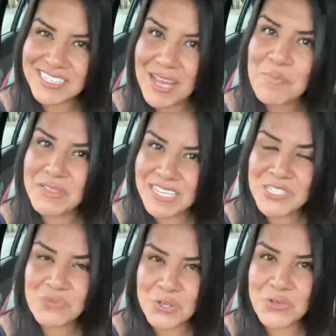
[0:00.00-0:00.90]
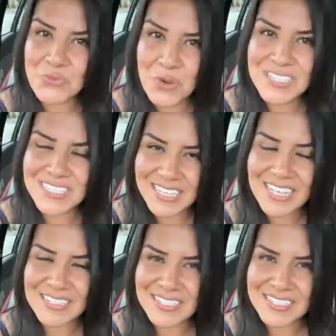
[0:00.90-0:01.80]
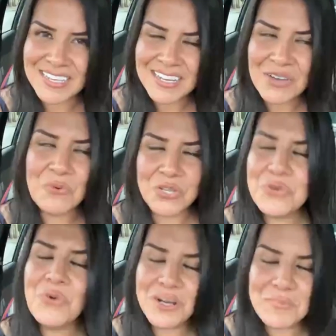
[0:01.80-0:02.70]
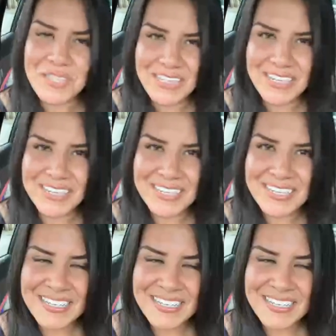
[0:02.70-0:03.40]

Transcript: to that place where you want to get, where you want to be.